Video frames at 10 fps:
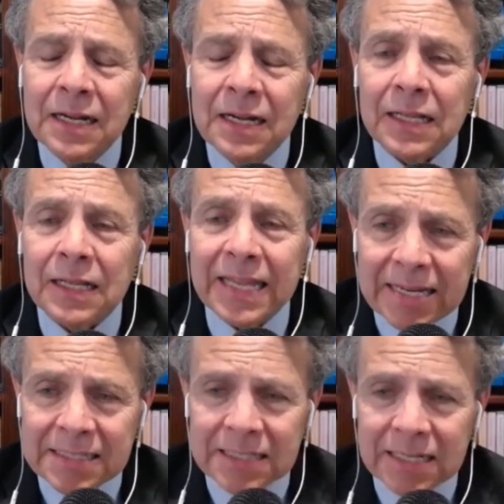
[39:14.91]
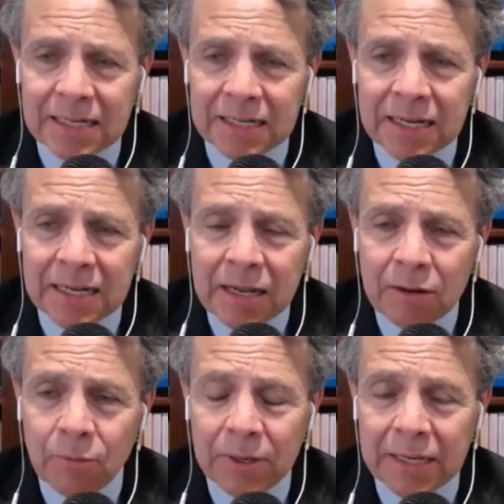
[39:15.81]
liaison
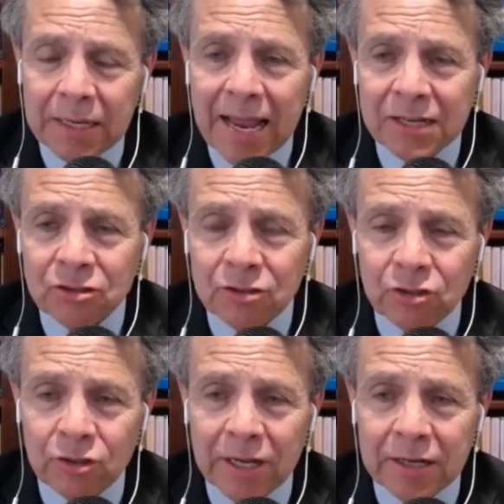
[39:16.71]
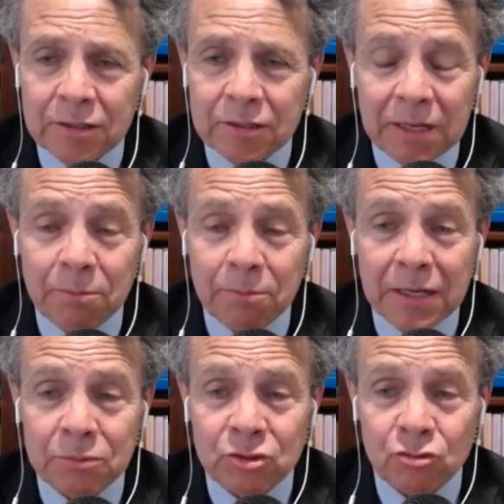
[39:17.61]
when he actually turned out to be a big
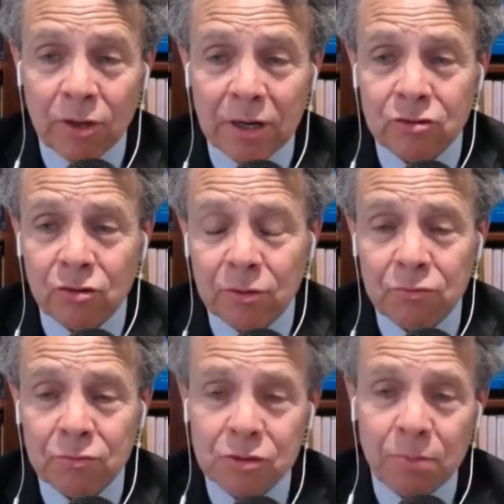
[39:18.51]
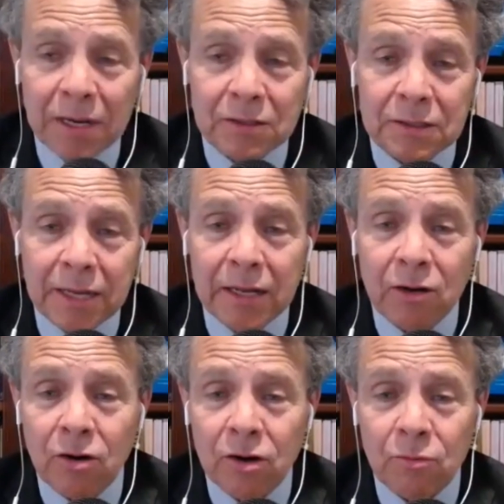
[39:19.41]
obstructor with respect to Dan
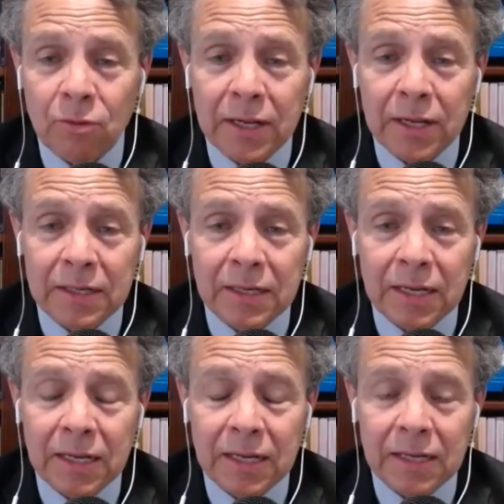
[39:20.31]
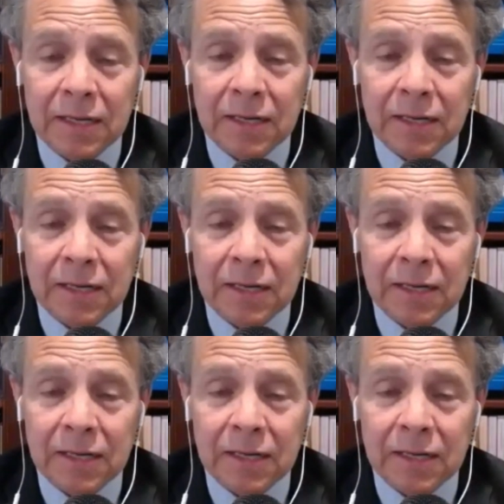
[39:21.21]
Hardway and